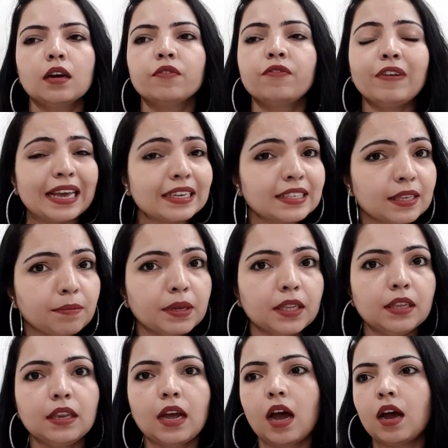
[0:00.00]

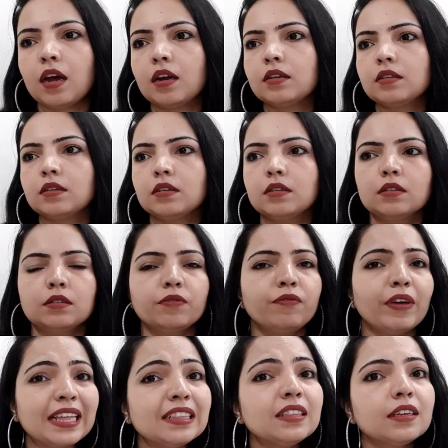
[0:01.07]
flexible, are
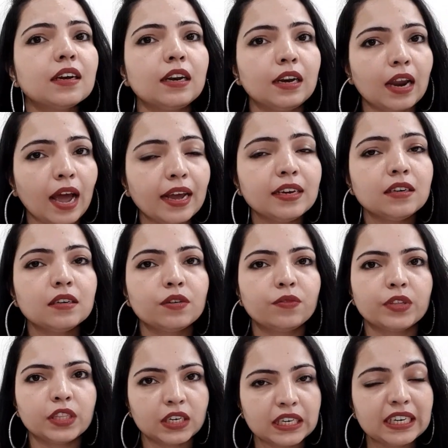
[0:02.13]
well aligned
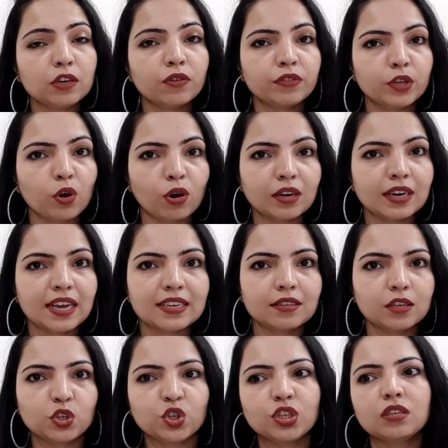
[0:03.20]
with the need of the
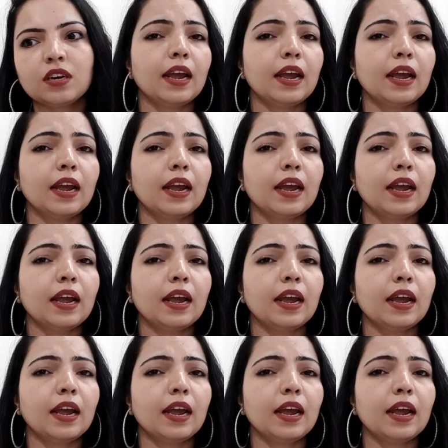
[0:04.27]
organization,